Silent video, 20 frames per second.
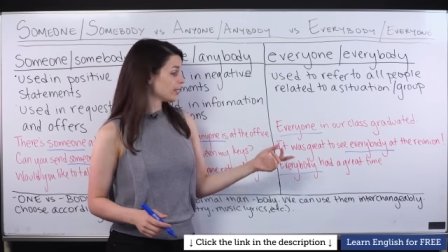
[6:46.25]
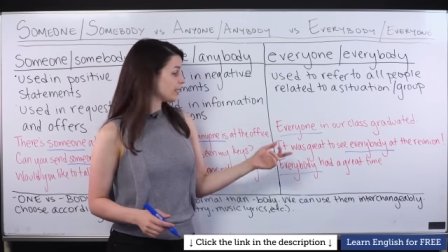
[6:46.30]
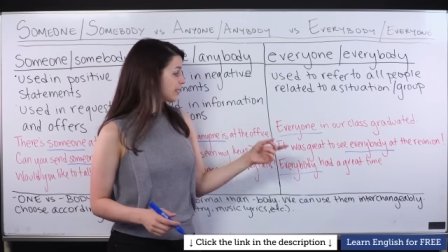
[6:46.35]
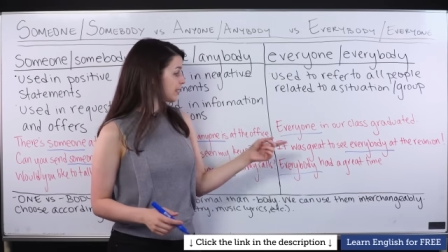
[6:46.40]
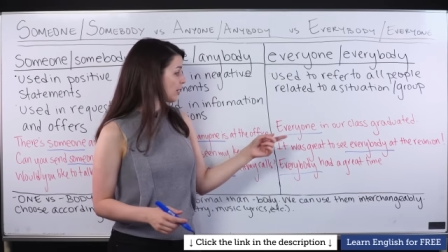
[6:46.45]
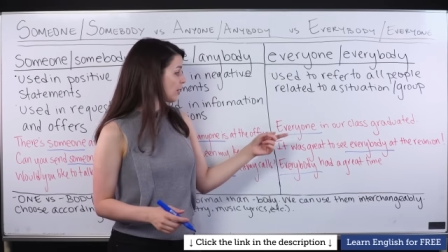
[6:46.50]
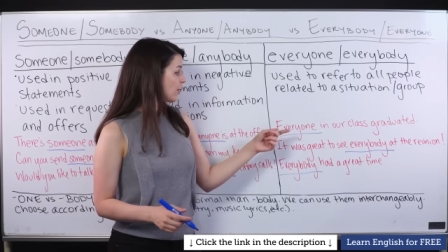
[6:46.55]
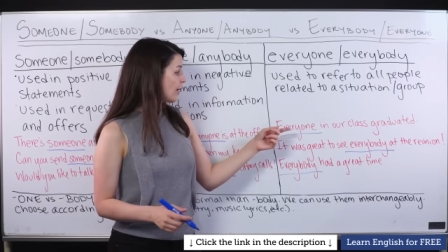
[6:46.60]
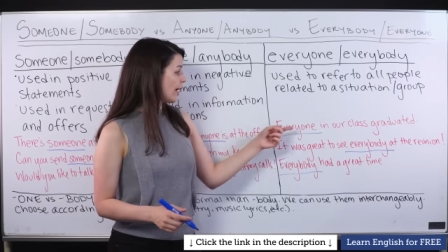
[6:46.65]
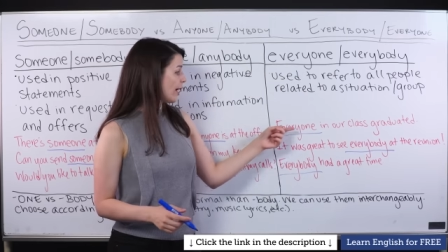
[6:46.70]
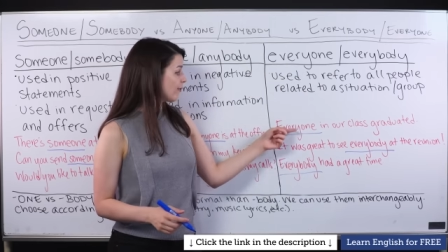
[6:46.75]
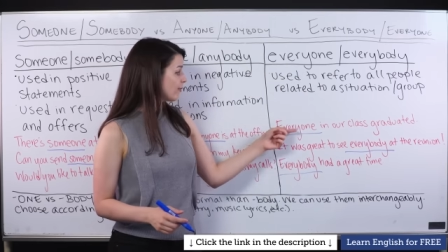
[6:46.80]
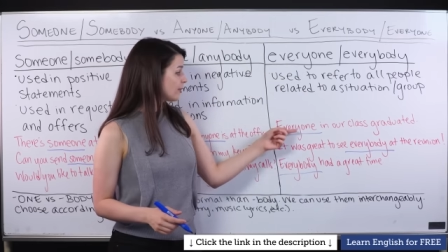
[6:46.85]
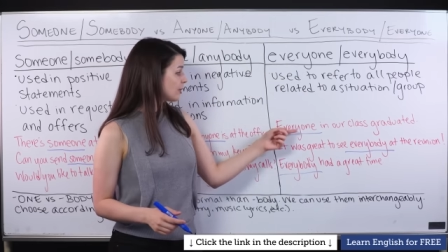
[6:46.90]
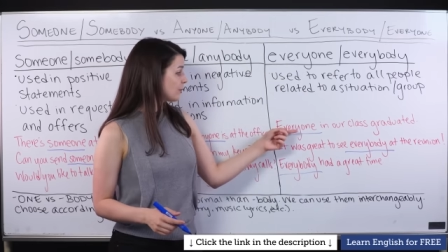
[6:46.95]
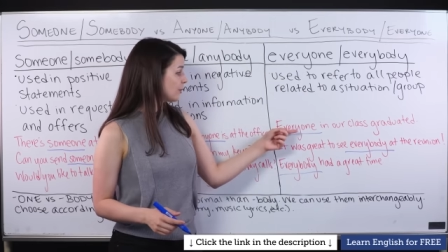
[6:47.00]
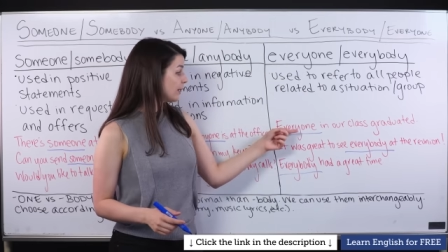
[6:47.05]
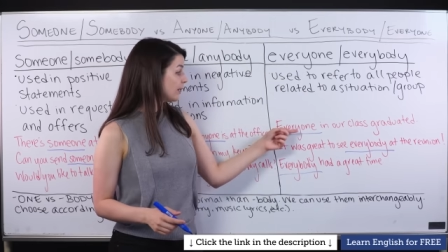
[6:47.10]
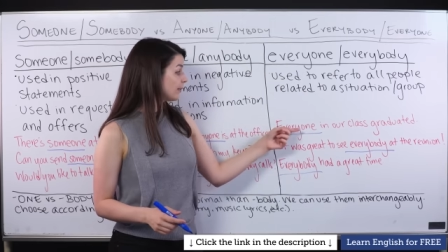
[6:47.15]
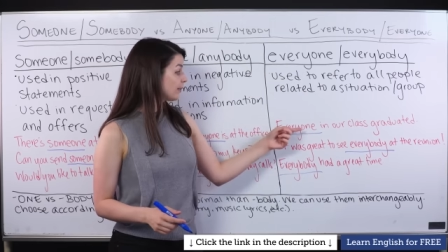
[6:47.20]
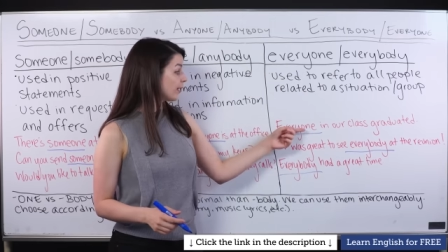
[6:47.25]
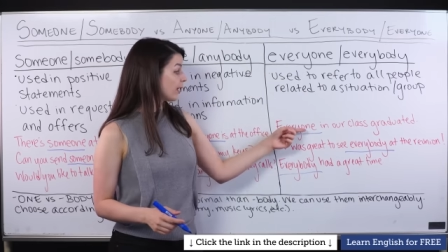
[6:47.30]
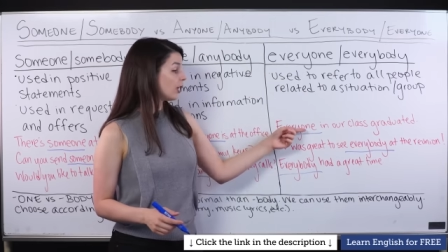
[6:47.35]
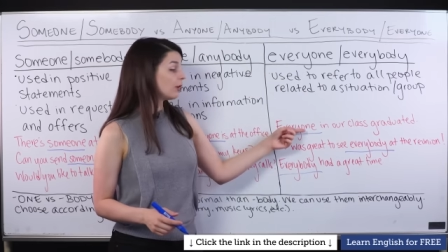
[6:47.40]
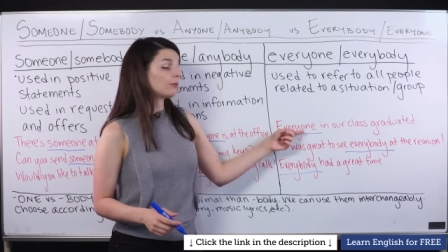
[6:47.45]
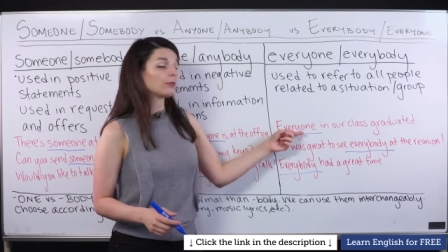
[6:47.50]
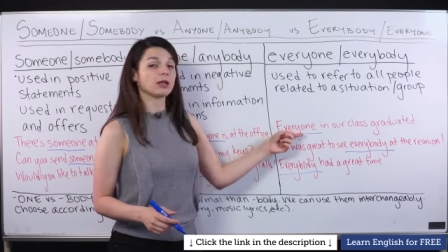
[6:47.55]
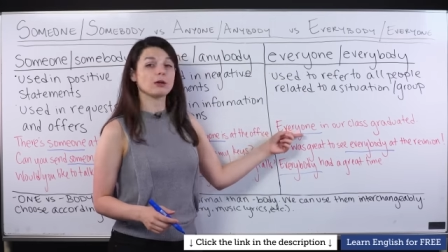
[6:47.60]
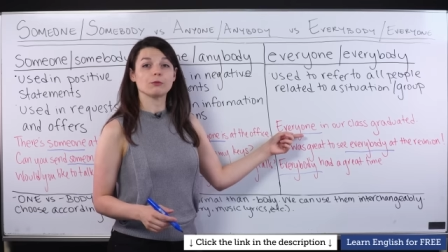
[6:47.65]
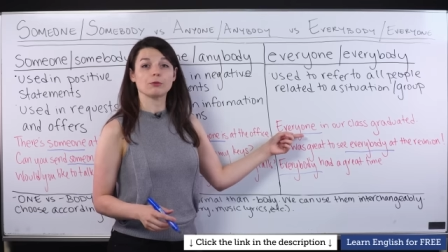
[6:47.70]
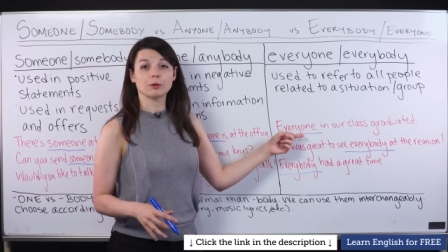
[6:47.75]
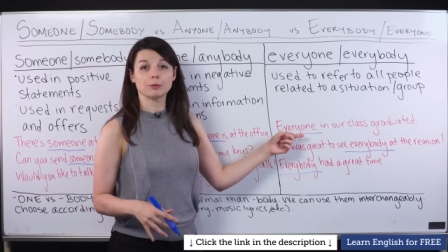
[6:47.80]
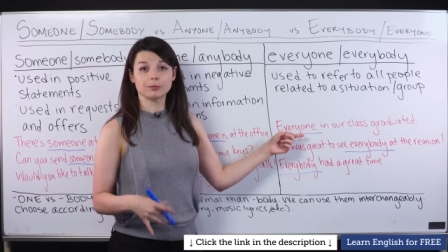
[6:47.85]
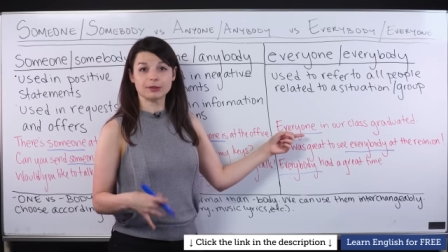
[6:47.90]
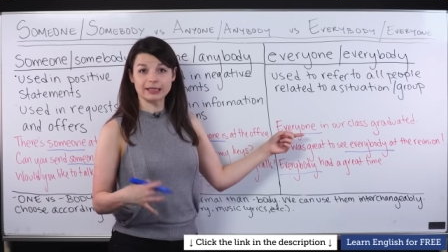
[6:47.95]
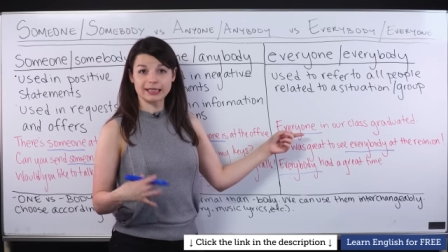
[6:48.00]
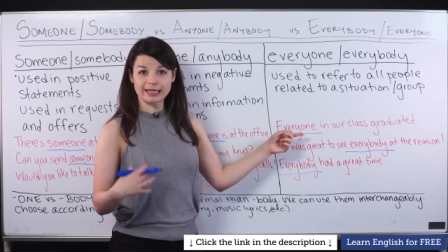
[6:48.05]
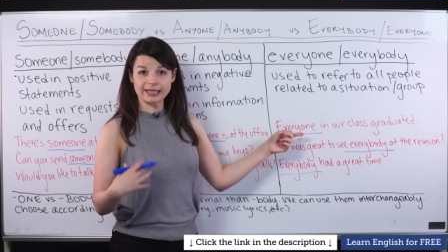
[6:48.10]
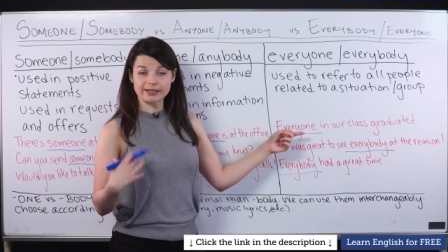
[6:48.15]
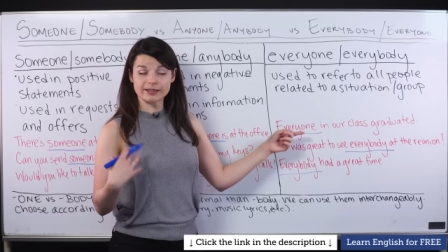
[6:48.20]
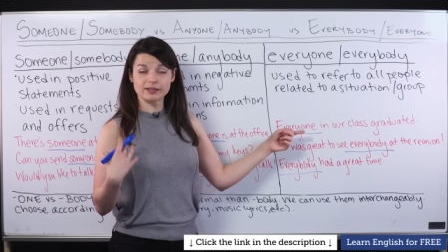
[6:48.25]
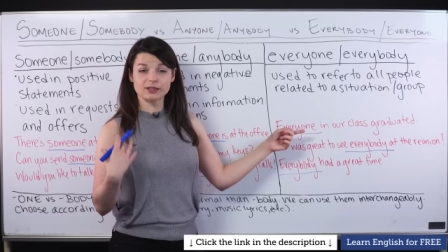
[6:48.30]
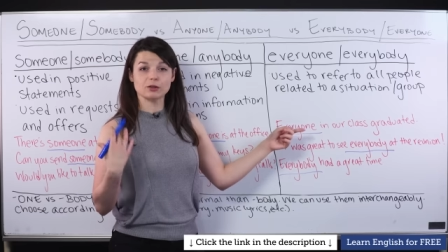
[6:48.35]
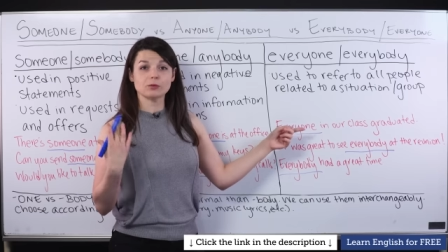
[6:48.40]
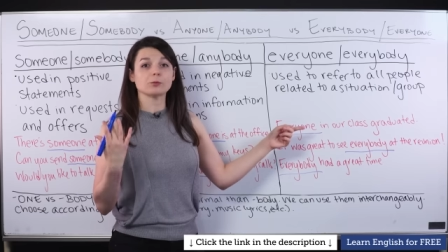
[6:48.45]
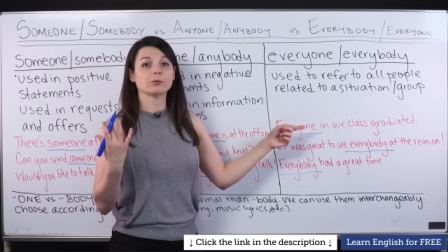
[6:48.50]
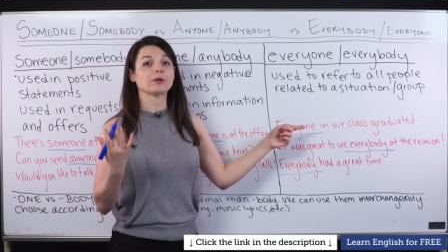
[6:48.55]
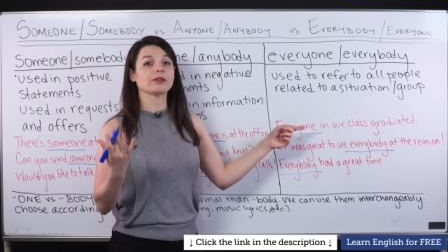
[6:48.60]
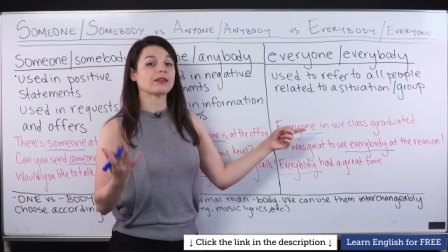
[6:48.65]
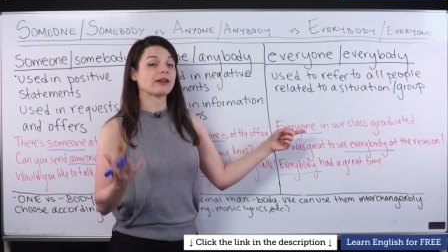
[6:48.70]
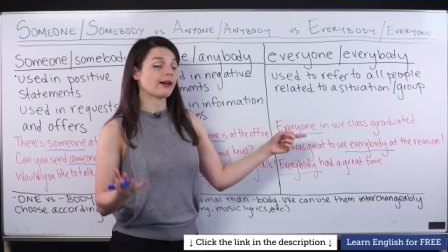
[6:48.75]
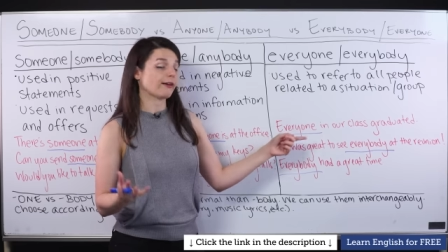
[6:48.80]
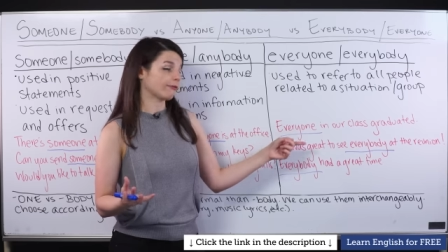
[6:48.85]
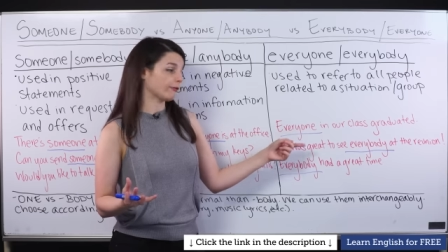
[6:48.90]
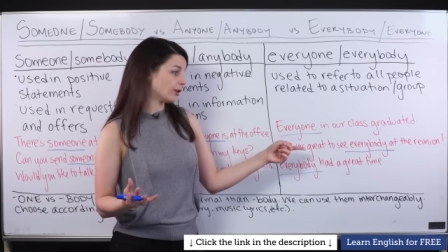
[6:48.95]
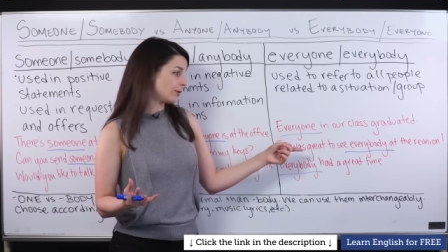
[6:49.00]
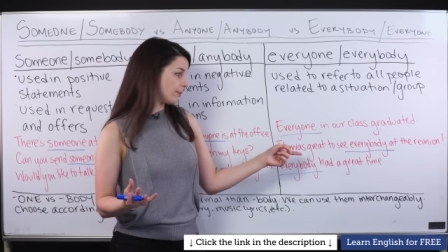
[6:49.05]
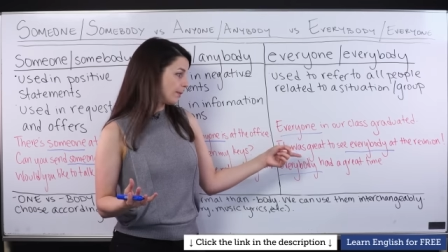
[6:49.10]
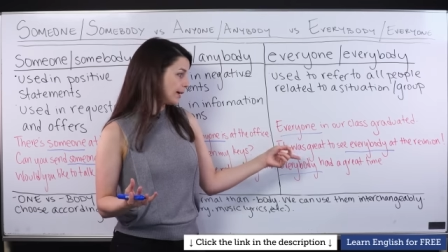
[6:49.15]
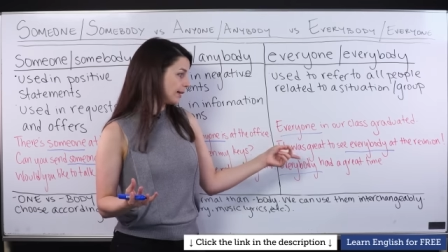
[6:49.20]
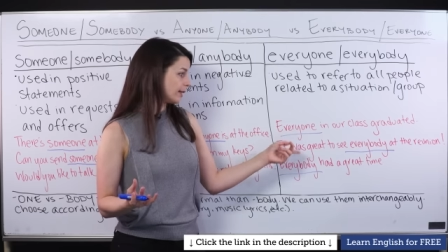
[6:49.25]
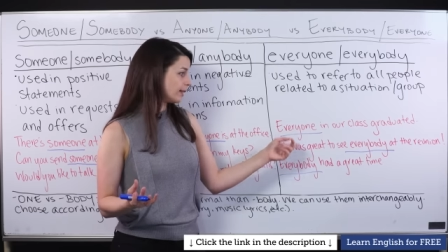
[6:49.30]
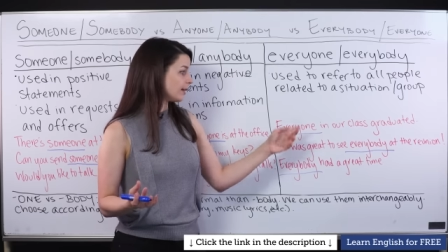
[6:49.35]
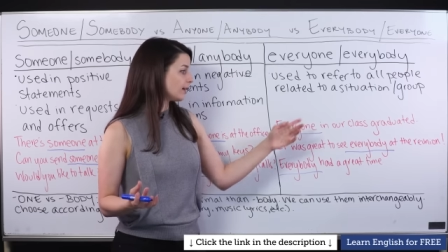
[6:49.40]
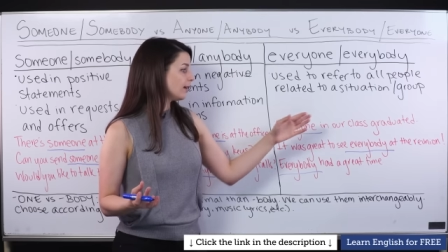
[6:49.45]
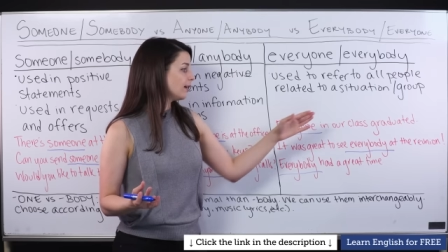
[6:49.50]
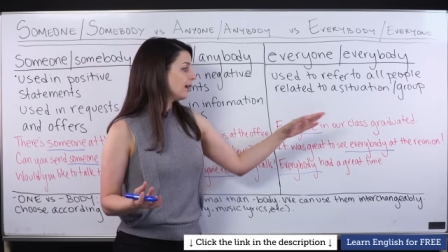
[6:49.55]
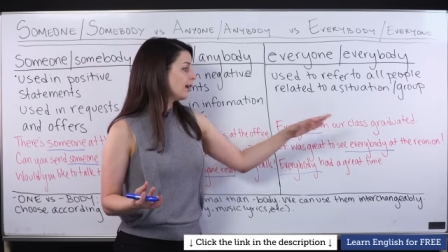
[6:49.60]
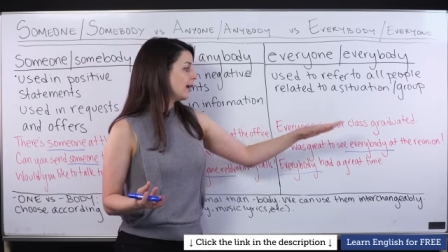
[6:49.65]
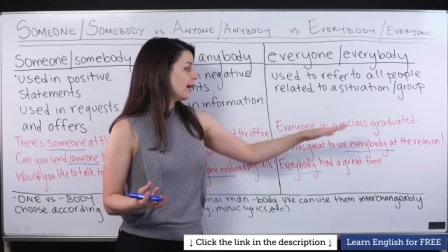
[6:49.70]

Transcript: So everyone can be replaced with everybody.